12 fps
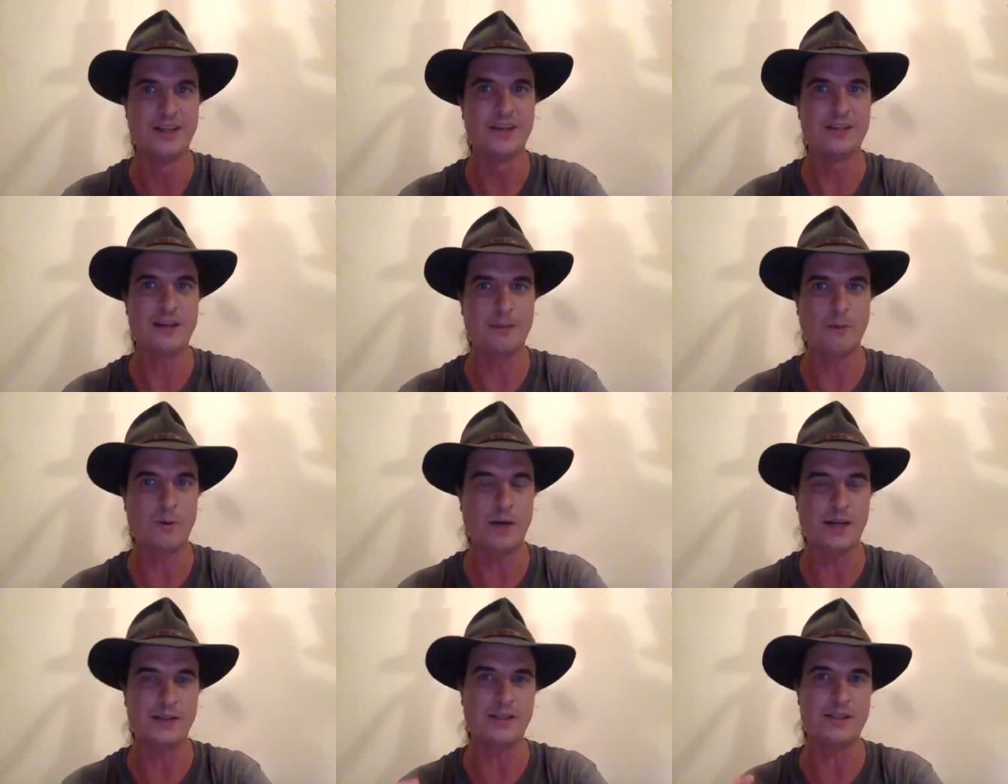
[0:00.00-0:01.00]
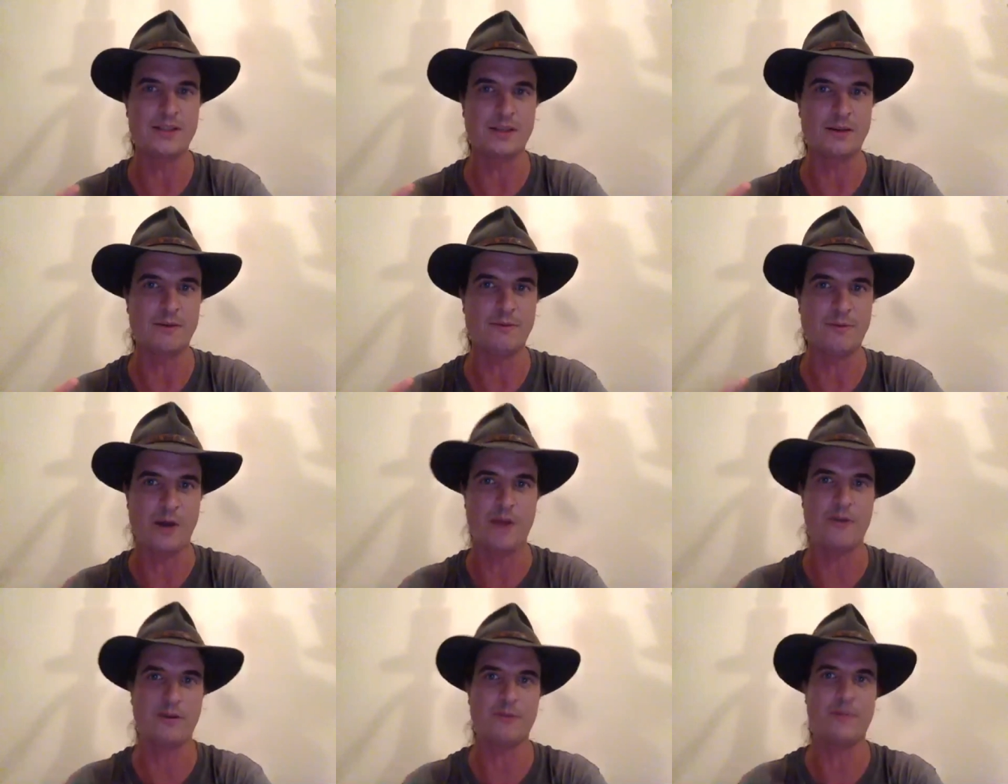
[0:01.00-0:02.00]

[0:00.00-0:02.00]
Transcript: number one, it's a 500